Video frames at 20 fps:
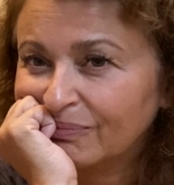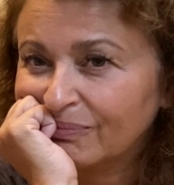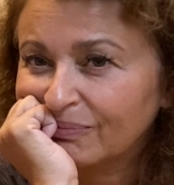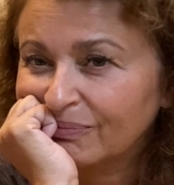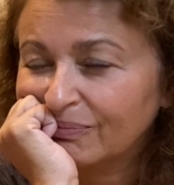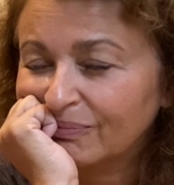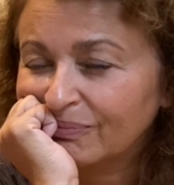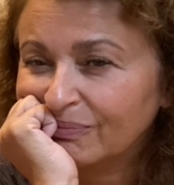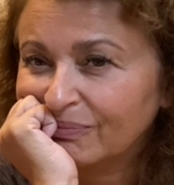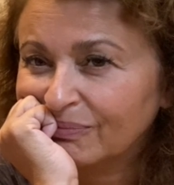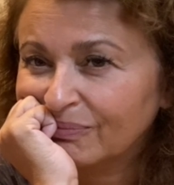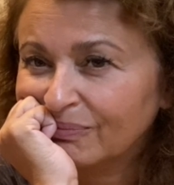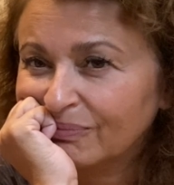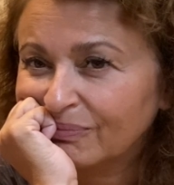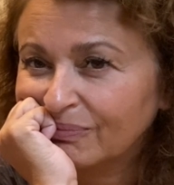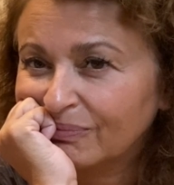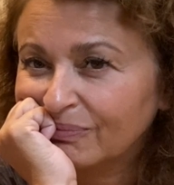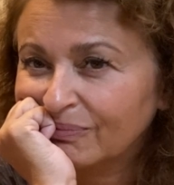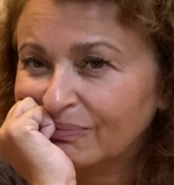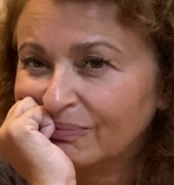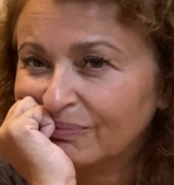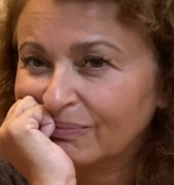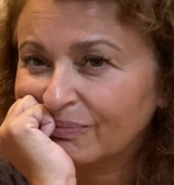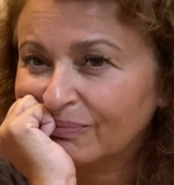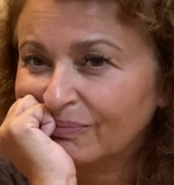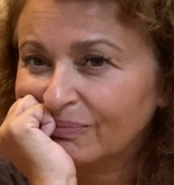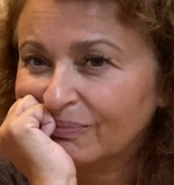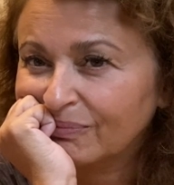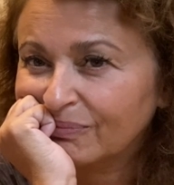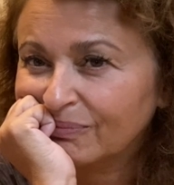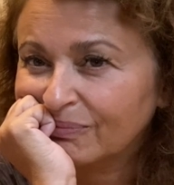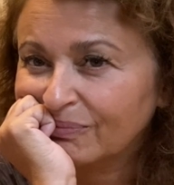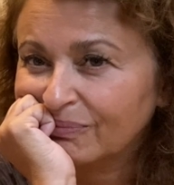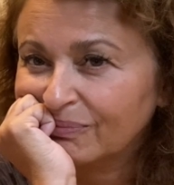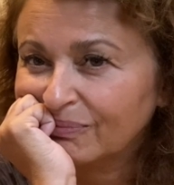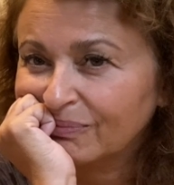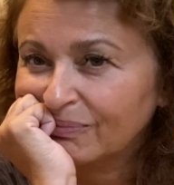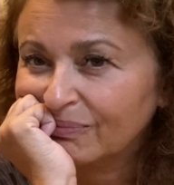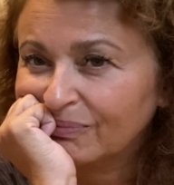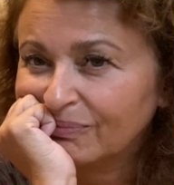
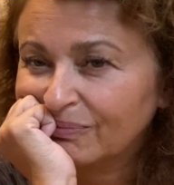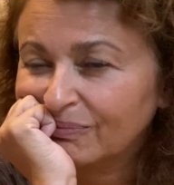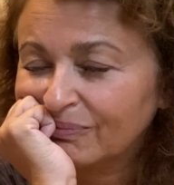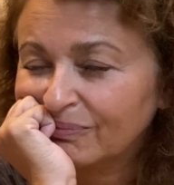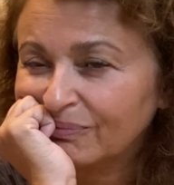(silent)